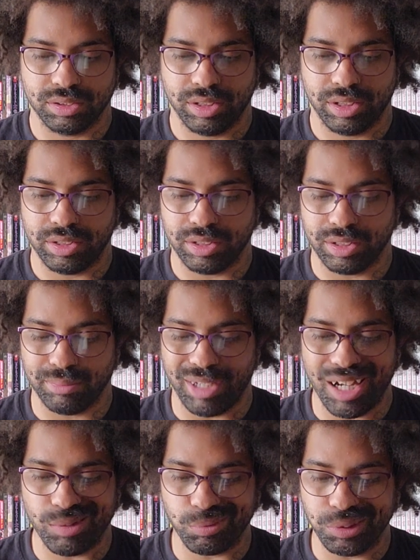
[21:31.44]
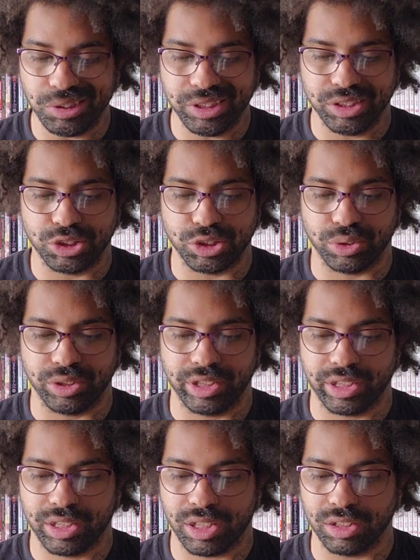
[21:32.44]
And I really
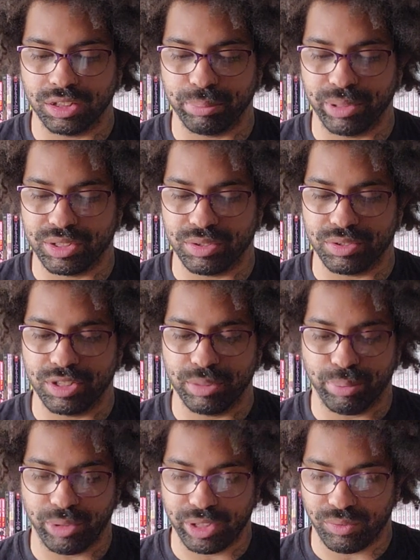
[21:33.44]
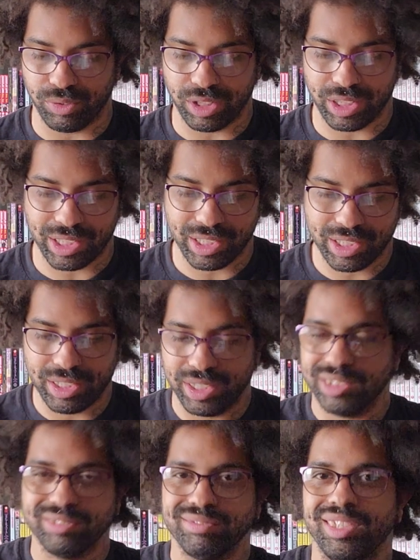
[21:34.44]
enjoy color pencil to the point where
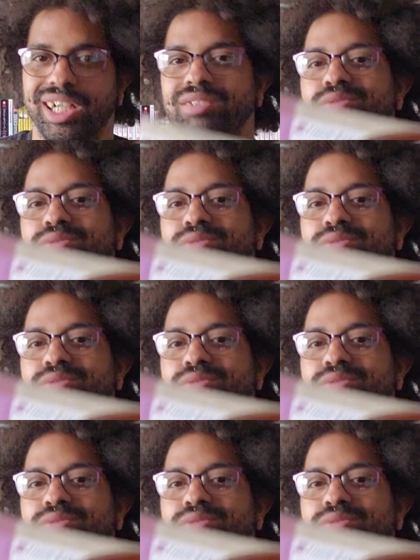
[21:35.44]
I'd